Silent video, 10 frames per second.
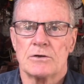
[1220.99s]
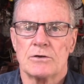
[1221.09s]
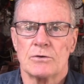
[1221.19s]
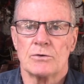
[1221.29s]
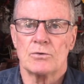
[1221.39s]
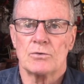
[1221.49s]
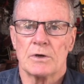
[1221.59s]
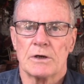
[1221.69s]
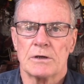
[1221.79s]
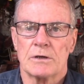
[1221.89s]

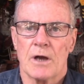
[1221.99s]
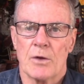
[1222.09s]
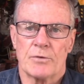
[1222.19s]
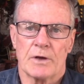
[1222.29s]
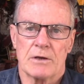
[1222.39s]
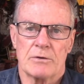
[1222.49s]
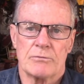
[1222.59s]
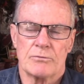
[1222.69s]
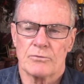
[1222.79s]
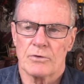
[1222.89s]
to hopefully
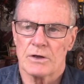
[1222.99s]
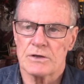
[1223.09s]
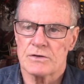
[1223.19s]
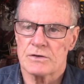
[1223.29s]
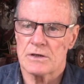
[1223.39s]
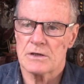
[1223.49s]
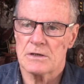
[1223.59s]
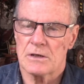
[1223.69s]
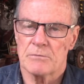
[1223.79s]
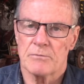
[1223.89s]
release
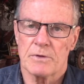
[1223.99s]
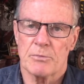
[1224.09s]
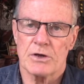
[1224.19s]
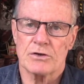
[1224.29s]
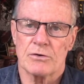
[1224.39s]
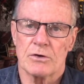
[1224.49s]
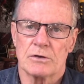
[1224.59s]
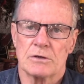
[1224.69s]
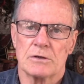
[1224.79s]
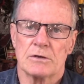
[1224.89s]
the pressure
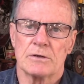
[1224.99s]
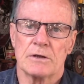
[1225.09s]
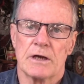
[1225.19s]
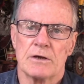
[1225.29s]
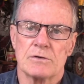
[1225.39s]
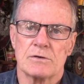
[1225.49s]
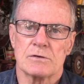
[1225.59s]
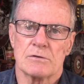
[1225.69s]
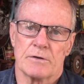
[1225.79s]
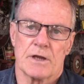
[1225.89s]
on
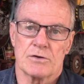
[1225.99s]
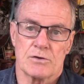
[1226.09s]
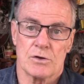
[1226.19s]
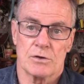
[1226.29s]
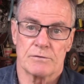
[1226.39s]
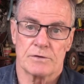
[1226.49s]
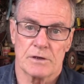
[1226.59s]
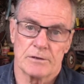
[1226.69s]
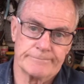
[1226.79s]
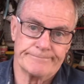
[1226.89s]
those nerves. So,